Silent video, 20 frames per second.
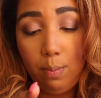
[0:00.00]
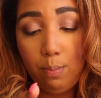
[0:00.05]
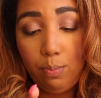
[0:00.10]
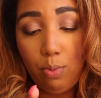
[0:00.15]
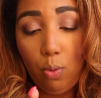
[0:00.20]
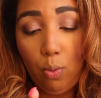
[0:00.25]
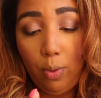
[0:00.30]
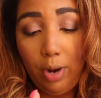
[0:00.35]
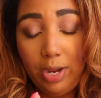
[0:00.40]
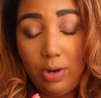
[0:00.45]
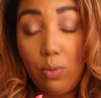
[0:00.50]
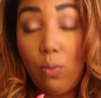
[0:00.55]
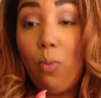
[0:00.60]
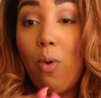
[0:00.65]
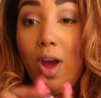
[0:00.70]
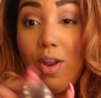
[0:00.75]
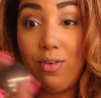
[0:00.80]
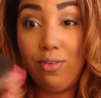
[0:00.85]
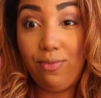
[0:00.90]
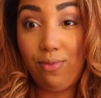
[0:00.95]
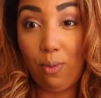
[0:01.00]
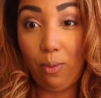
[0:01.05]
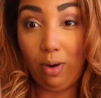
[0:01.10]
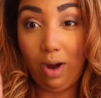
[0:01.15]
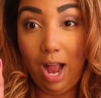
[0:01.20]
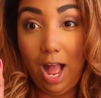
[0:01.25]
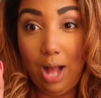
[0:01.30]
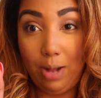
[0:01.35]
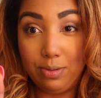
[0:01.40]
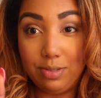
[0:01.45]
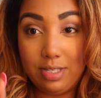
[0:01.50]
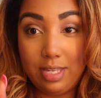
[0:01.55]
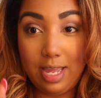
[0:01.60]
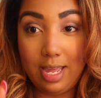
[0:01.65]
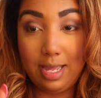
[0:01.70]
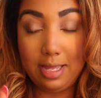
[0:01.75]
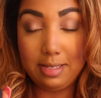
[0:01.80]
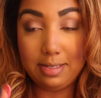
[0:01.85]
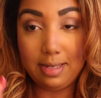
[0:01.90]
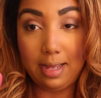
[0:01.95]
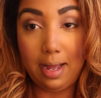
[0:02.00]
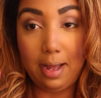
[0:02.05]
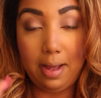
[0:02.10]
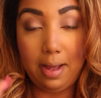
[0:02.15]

0.14 ounces.